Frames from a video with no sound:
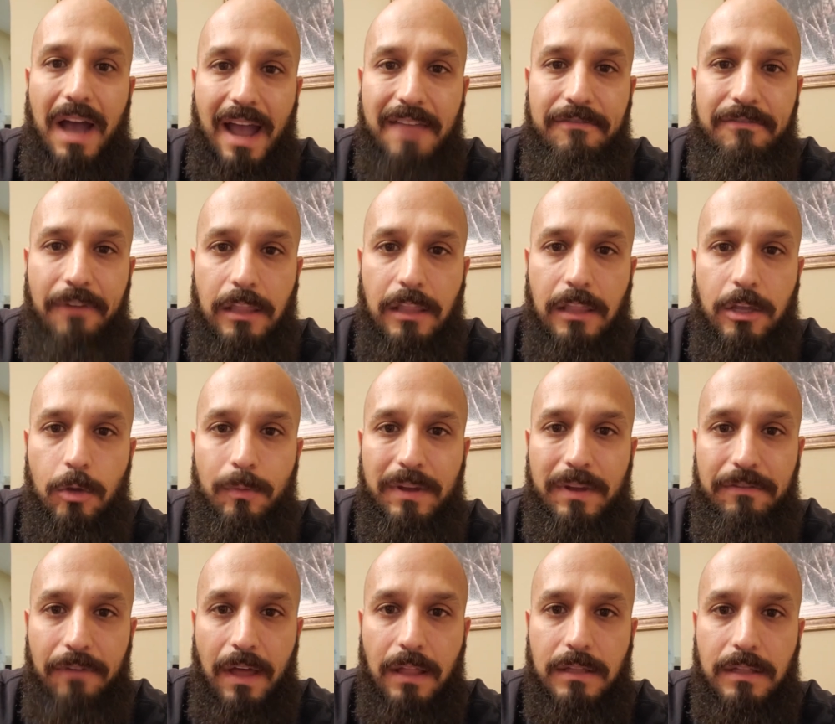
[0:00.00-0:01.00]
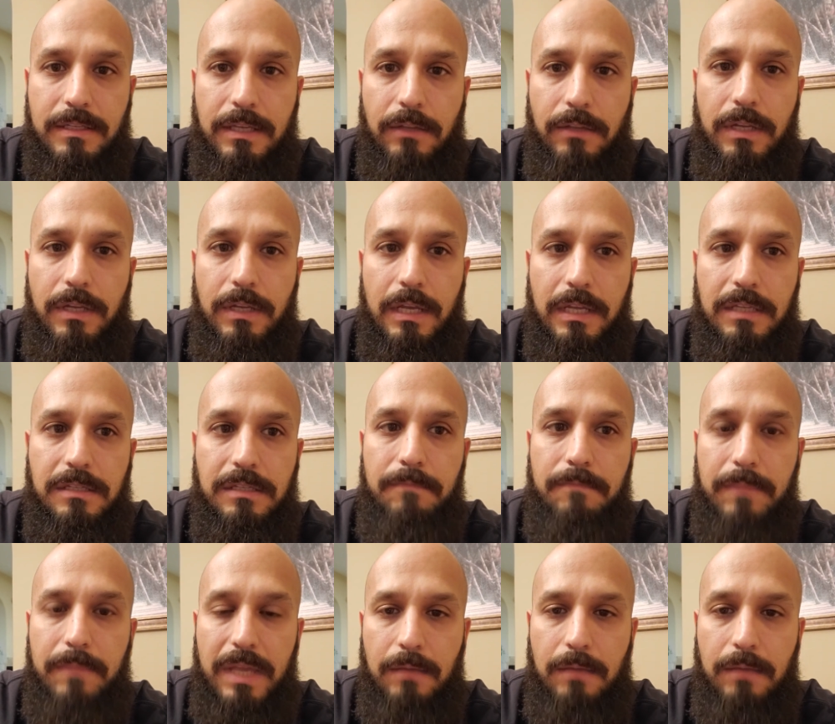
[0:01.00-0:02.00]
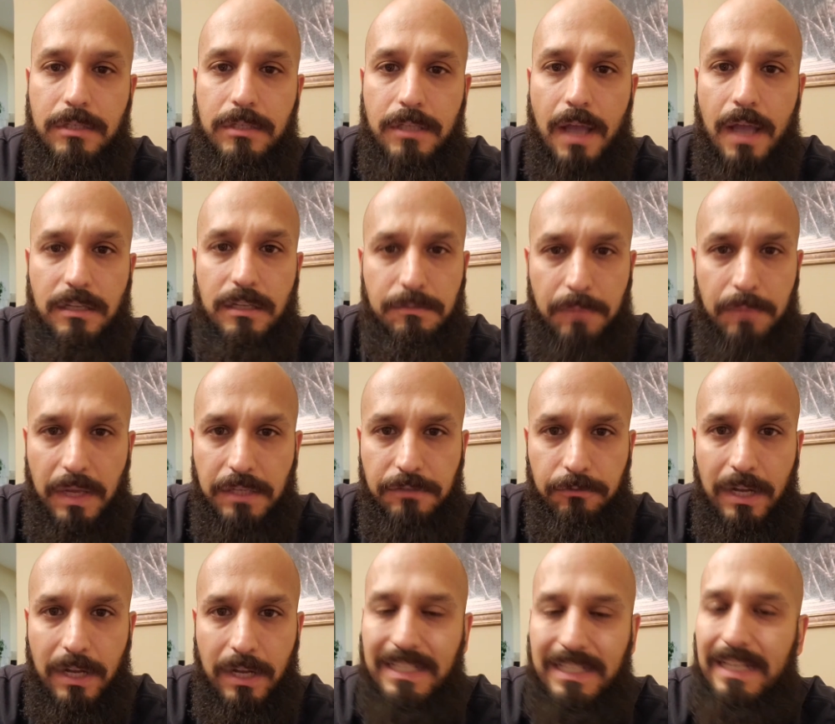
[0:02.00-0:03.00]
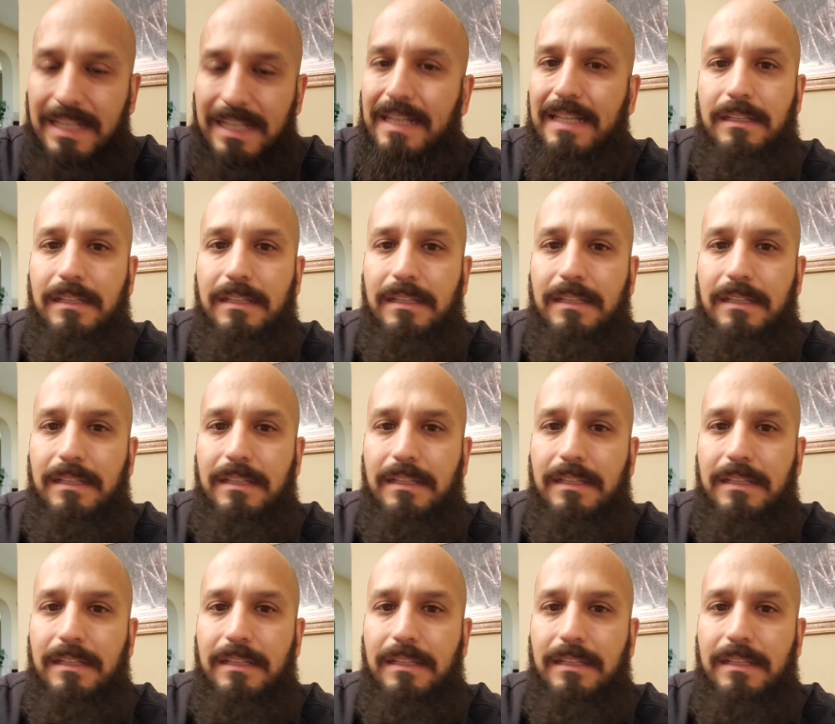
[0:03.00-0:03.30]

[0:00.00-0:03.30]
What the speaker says: volume and volatility is a meme stock's best friend.